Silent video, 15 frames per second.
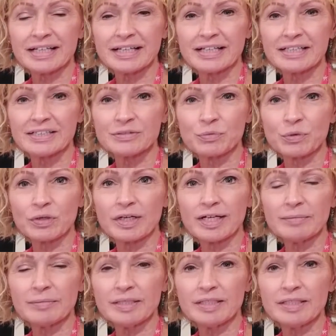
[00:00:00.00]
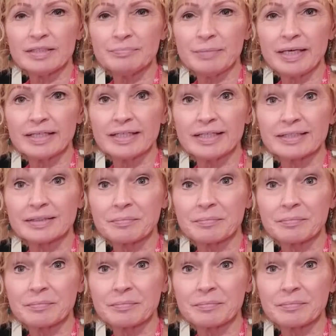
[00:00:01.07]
and we're going to be making